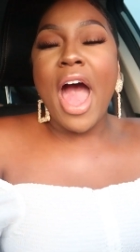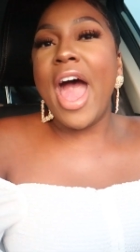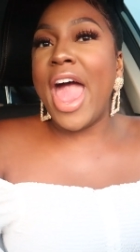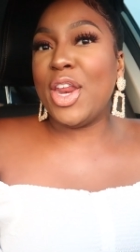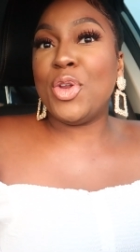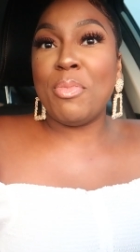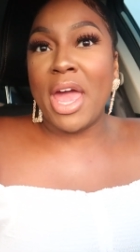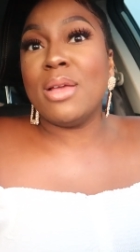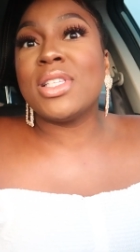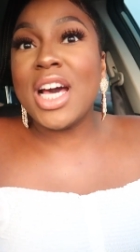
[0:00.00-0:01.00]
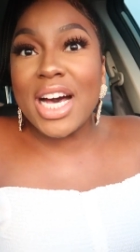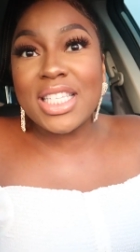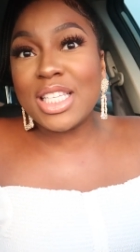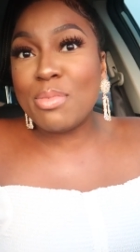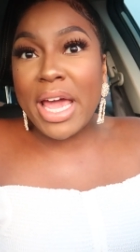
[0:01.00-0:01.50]
i had to do babe's
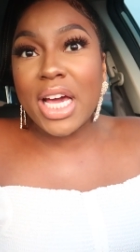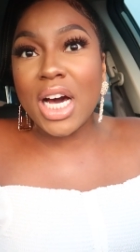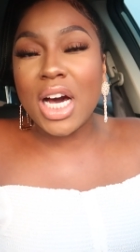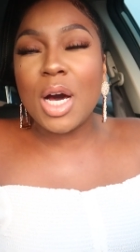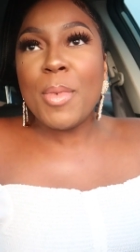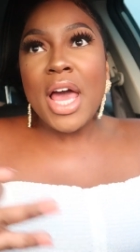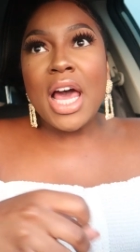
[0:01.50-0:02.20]
cousin's makeup